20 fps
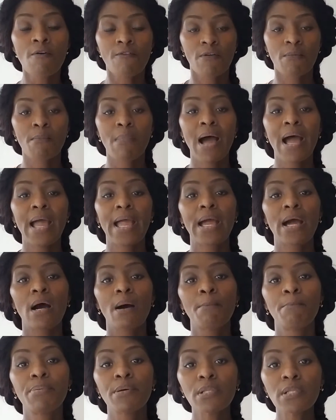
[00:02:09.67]
from my
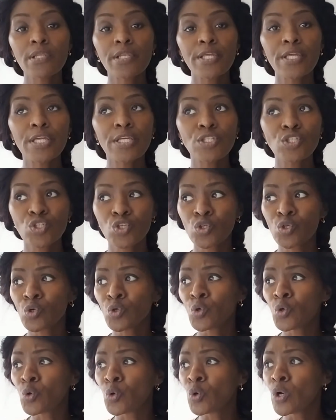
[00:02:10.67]
ability
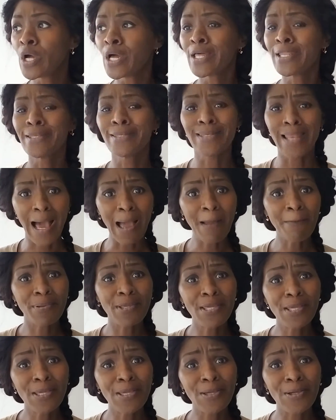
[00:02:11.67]
to not
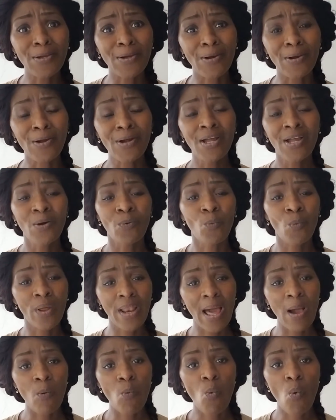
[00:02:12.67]
be here
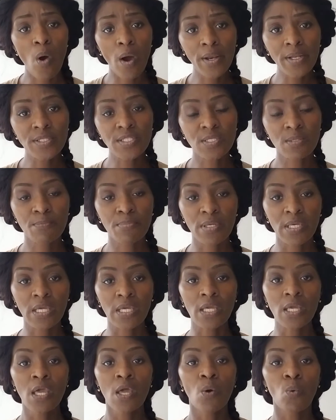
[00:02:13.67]
when I wanted to
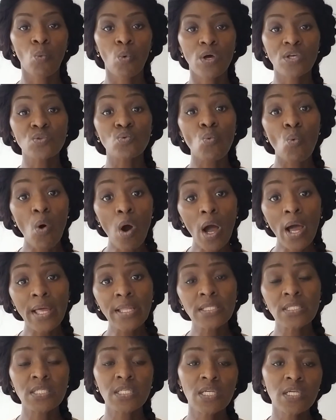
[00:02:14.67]
be was one,